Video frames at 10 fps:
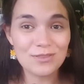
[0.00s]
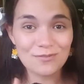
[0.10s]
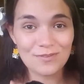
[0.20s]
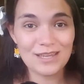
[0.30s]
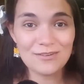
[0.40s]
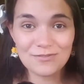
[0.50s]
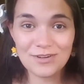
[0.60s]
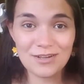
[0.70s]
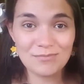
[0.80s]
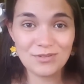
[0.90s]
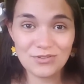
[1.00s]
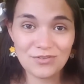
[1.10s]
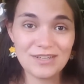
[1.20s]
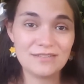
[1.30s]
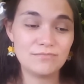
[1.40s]
The flight from
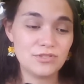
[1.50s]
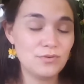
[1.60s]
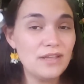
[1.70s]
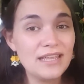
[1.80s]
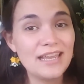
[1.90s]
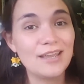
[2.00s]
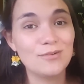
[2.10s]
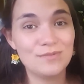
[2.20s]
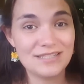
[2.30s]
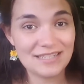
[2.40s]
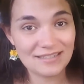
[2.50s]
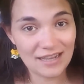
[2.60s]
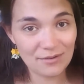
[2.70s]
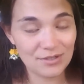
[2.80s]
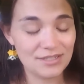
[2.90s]
Detroit to L A was six
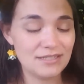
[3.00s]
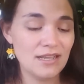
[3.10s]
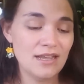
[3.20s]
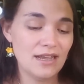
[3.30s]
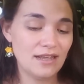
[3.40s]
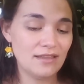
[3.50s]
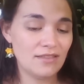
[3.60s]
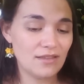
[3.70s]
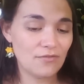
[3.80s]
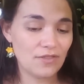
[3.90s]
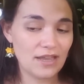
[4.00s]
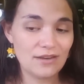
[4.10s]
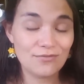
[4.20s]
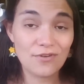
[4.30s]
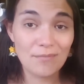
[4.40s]
hours, and then the
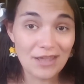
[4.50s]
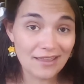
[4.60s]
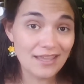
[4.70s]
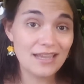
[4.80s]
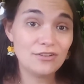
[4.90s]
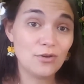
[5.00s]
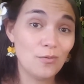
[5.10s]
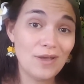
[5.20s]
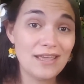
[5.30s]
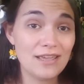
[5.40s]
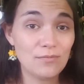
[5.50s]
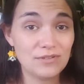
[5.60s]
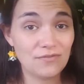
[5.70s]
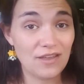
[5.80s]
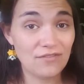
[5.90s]
flight from L A to Hawaii
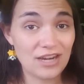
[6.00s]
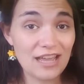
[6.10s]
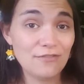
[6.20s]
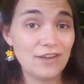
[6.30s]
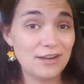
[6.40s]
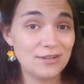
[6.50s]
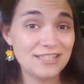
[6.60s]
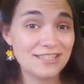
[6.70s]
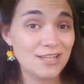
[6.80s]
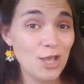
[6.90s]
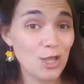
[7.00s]
was five and a half hours.